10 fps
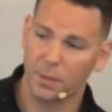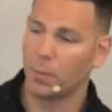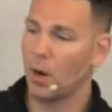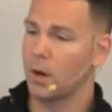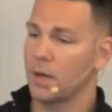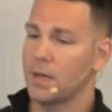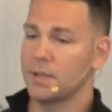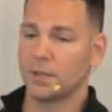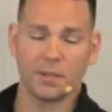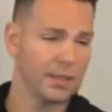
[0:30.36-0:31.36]
parties,
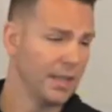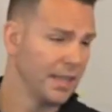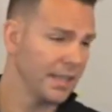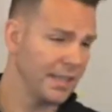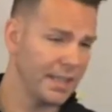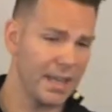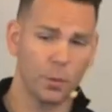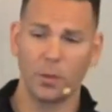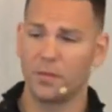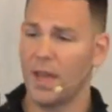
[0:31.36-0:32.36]
there's the getting
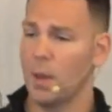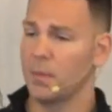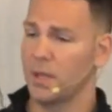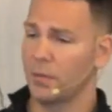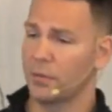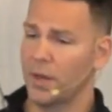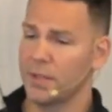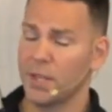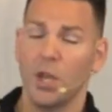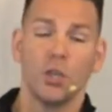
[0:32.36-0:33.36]
together with family and
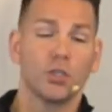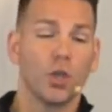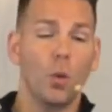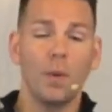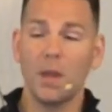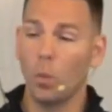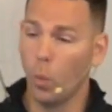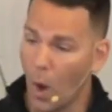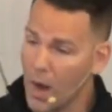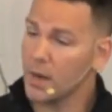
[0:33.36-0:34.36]
friends. So many
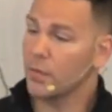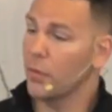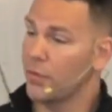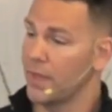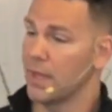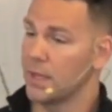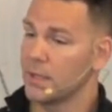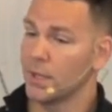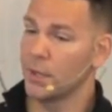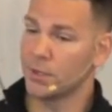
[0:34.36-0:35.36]
wonderful
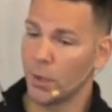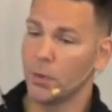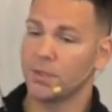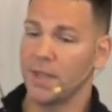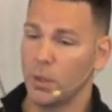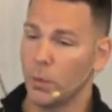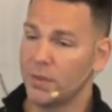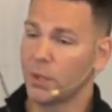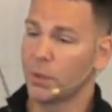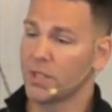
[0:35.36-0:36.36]
things associated with
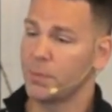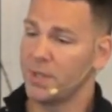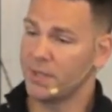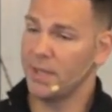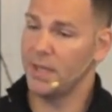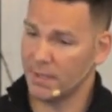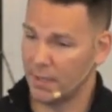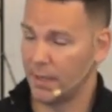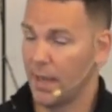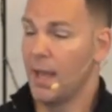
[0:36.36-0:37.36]
the Christmas
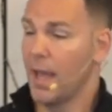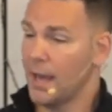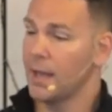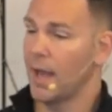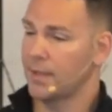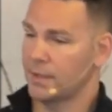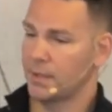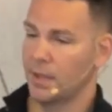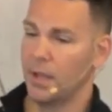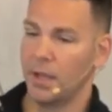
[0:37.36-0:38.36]
season. And
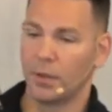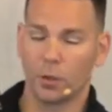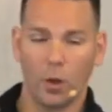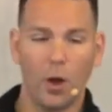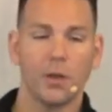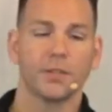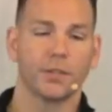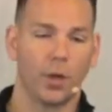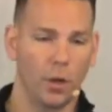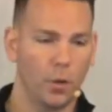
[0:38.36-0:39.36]
yet, there are
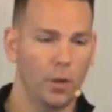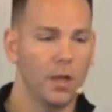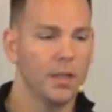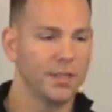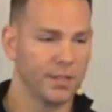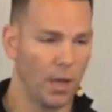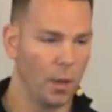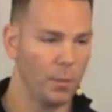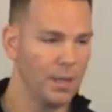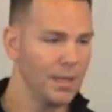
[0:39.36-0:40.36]
also
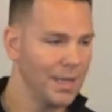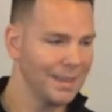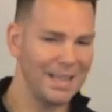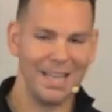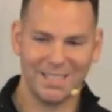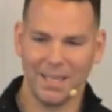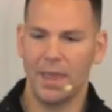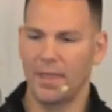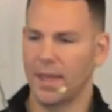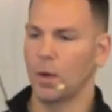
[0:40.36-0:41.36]
some less
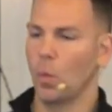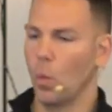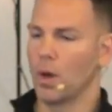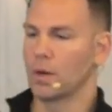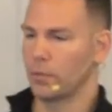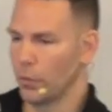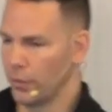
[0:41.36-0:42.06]
than wonderful